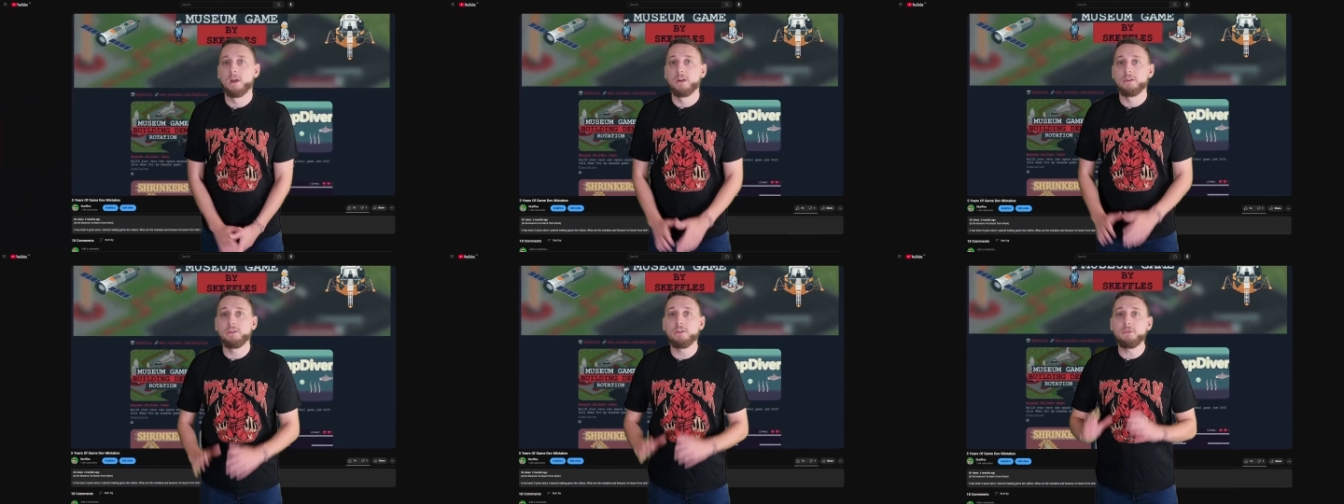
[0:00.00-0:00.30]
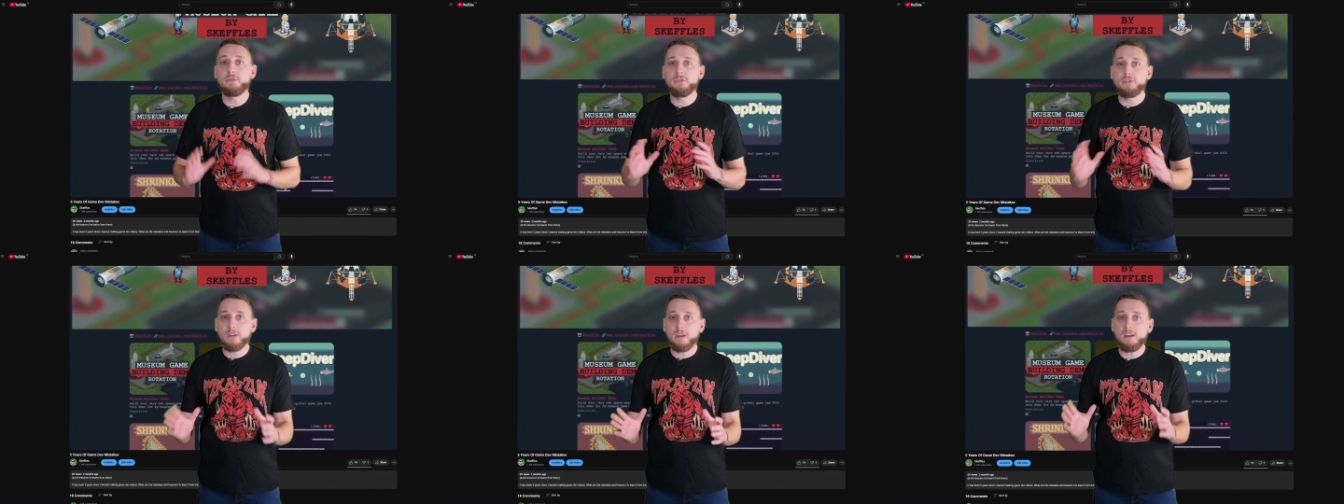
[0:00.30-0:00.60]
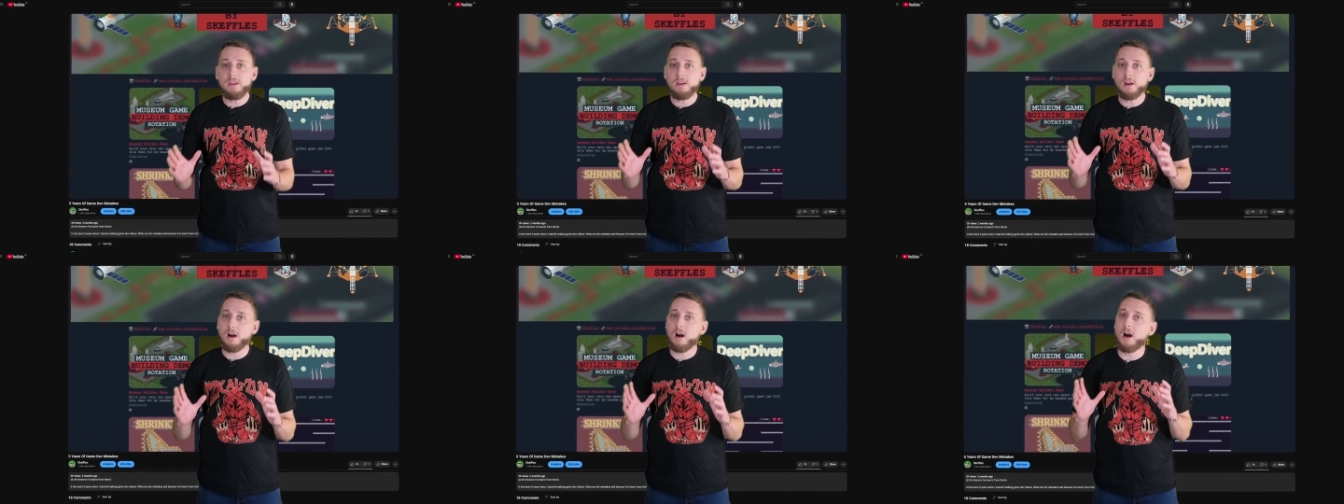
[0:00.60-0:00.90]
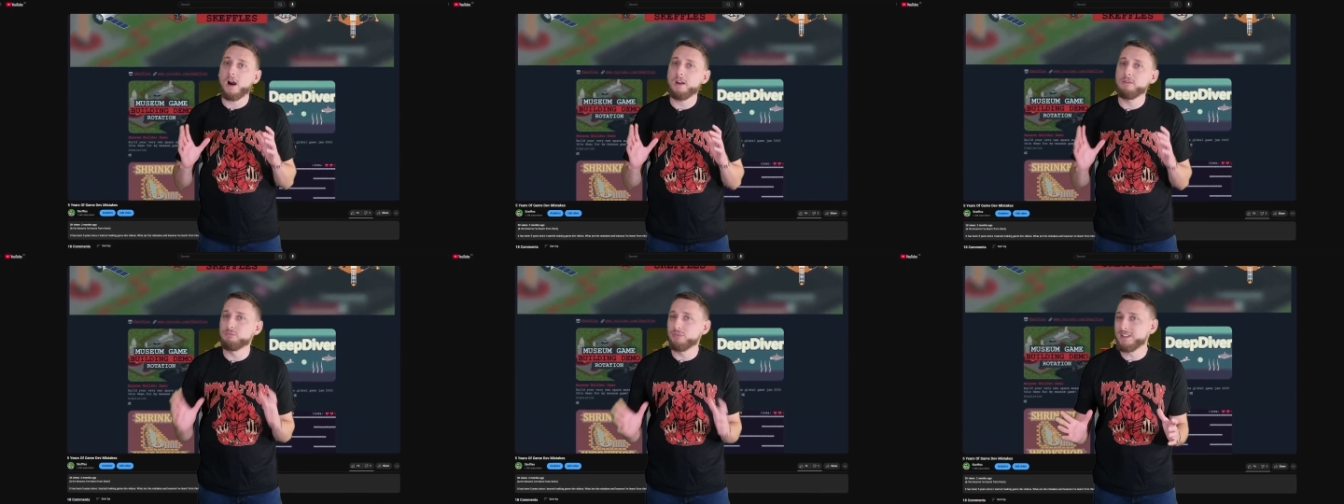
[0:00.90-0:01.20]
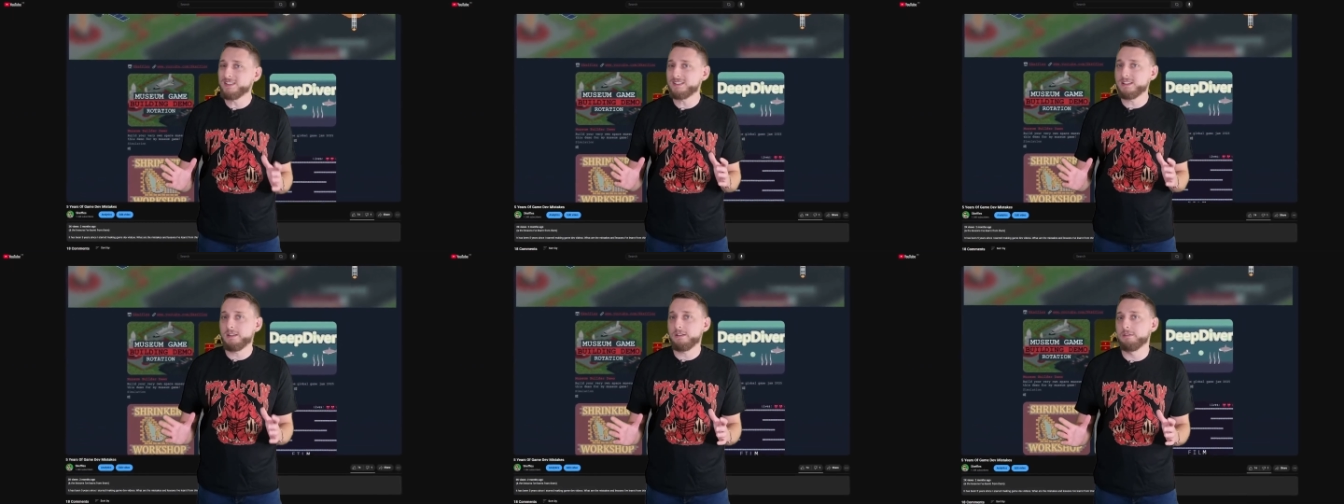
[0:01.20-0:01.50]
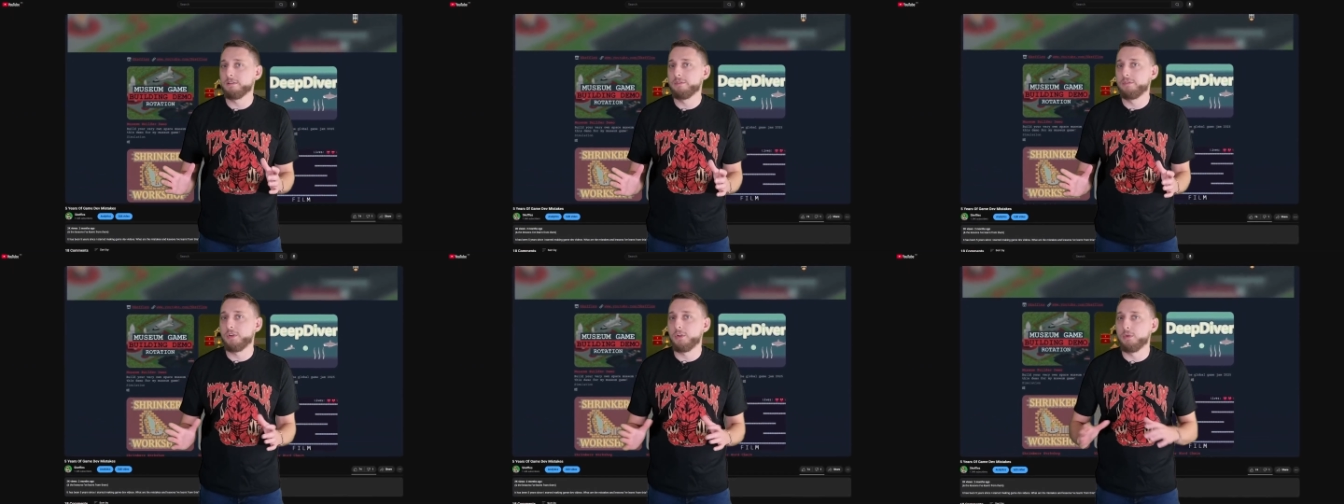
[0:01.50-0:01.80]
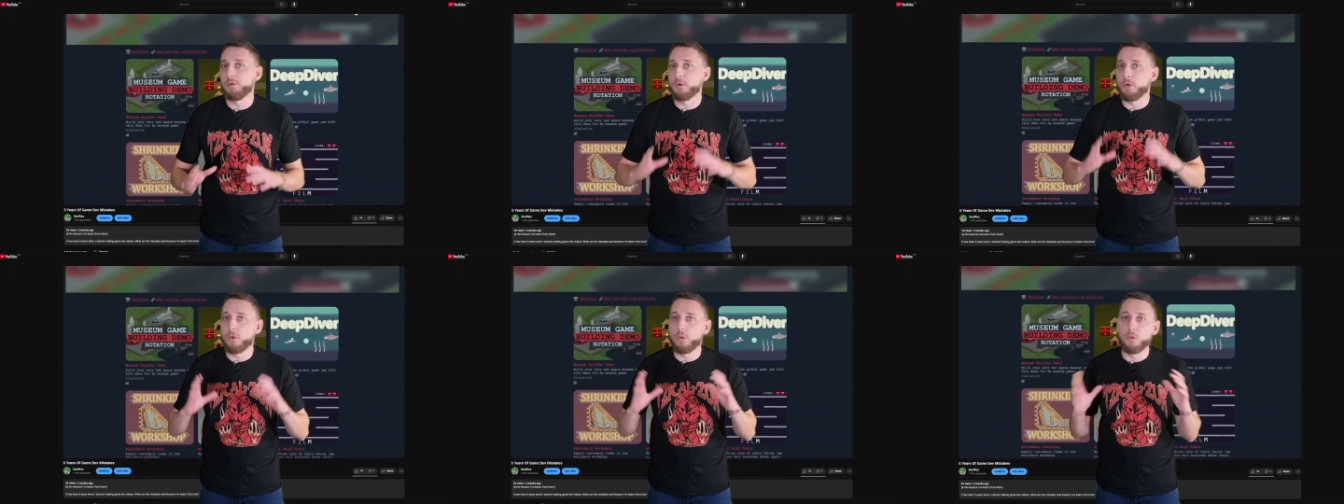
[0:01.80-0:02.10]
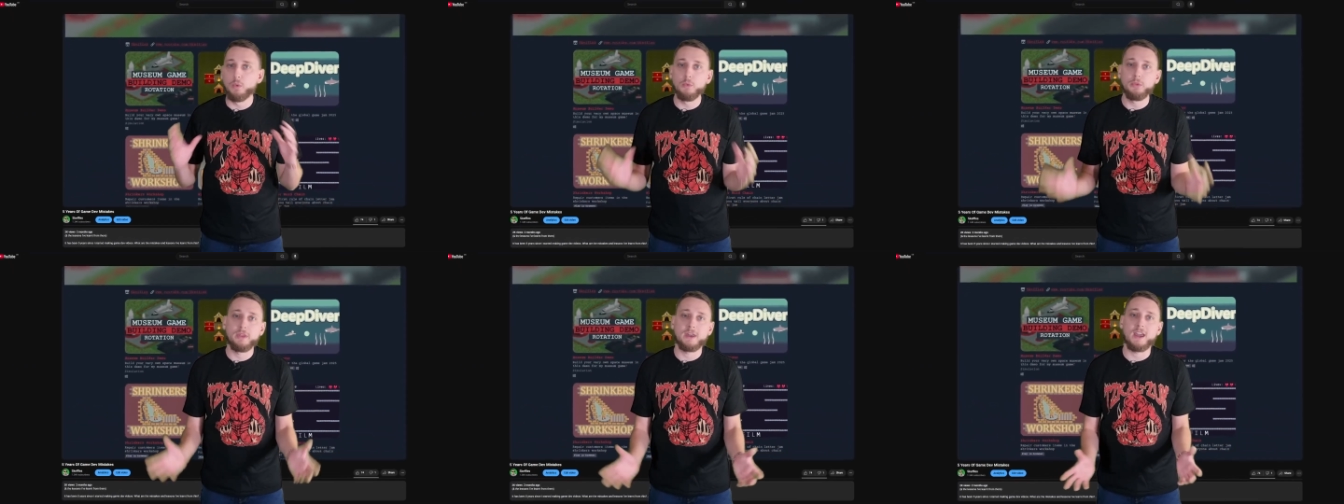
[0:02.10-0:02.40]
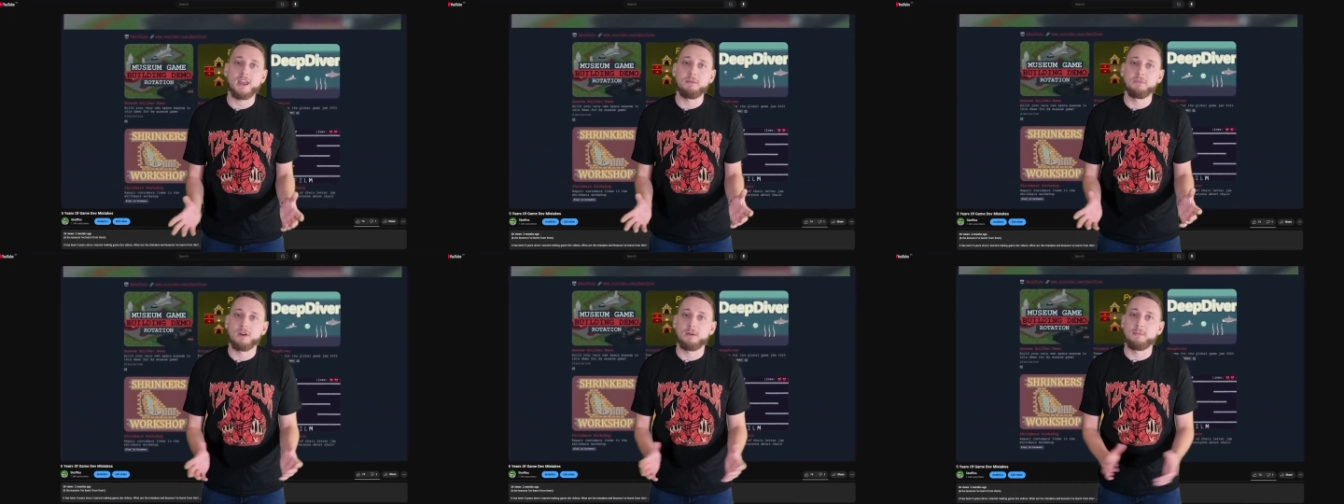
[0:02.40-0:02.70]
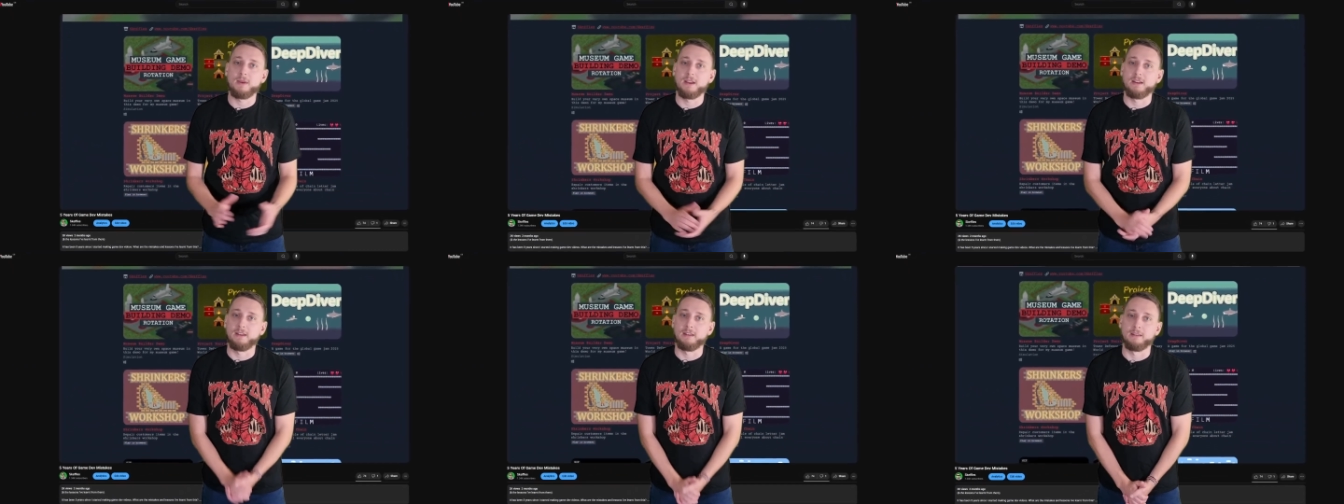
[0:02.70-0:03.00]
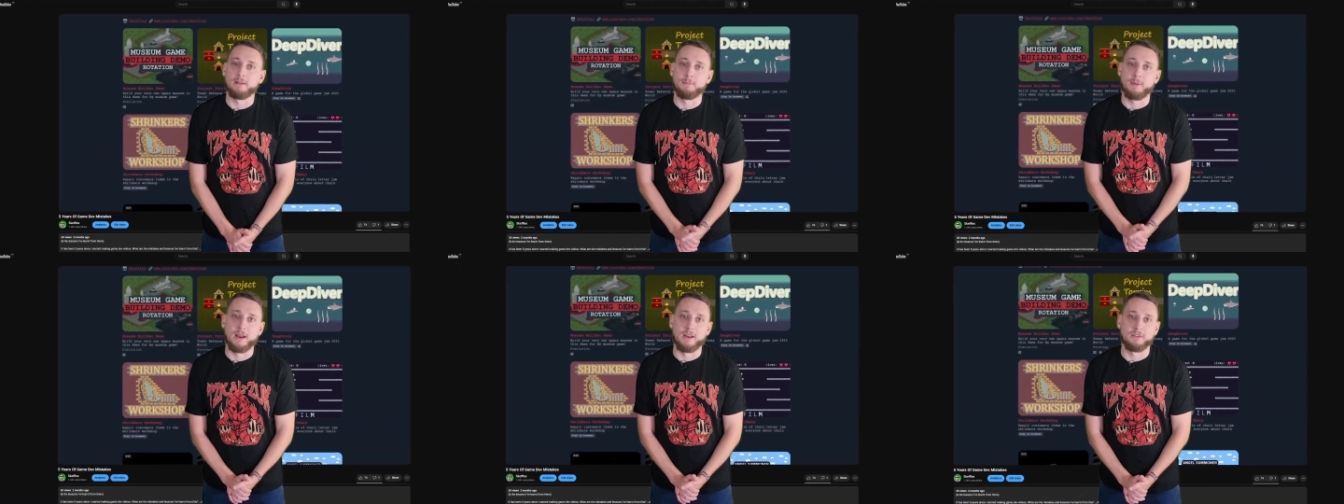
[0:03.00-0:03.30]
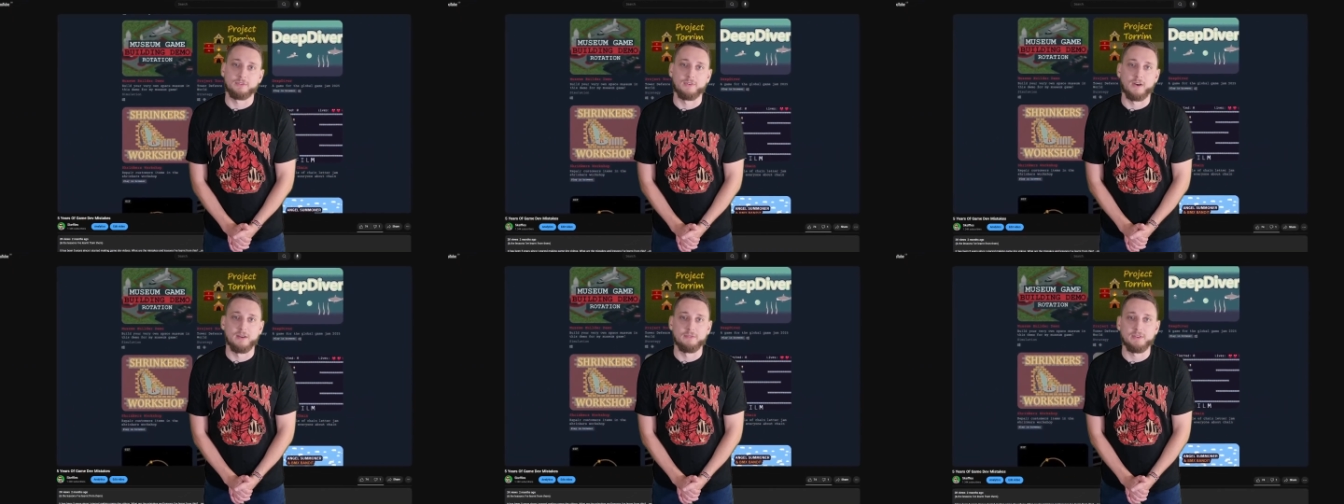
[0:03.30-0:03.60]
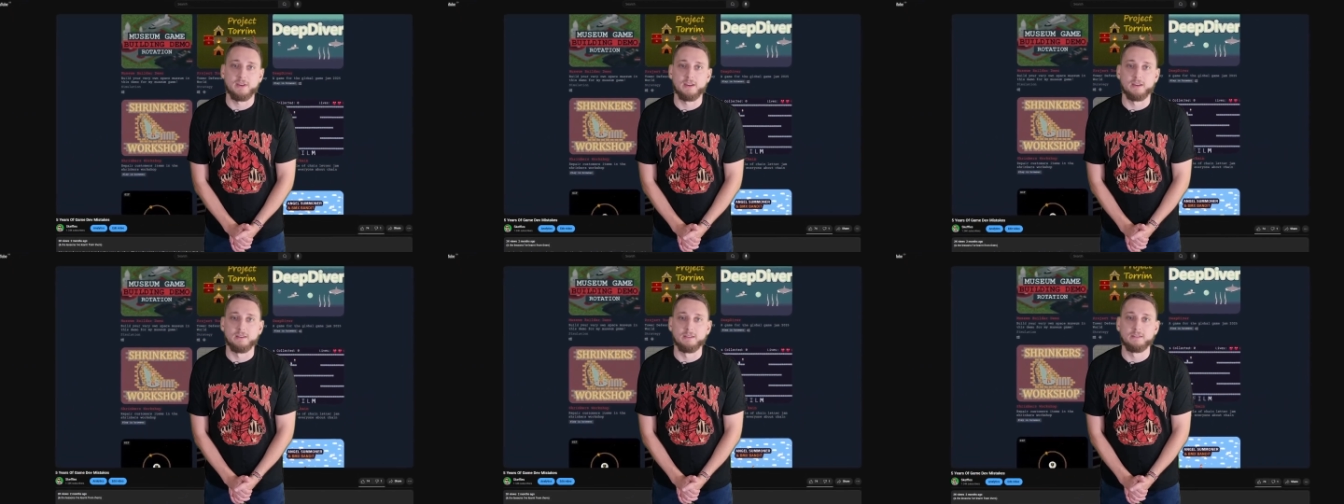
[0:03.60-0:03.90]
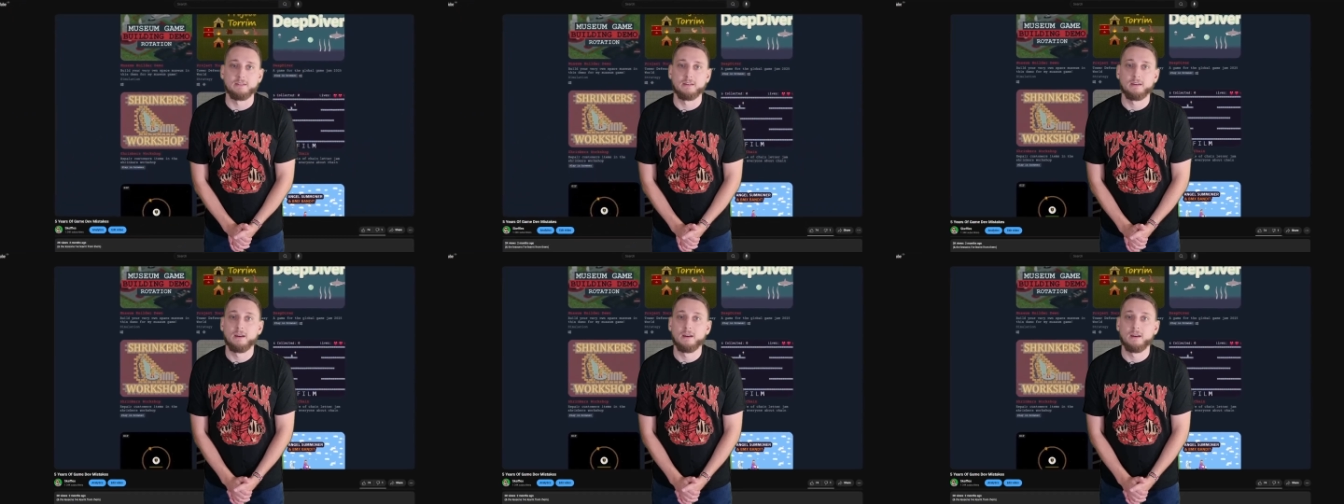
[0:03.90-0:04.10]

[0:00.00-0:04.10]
You see, I recently reviewed all the games I made in the past five years.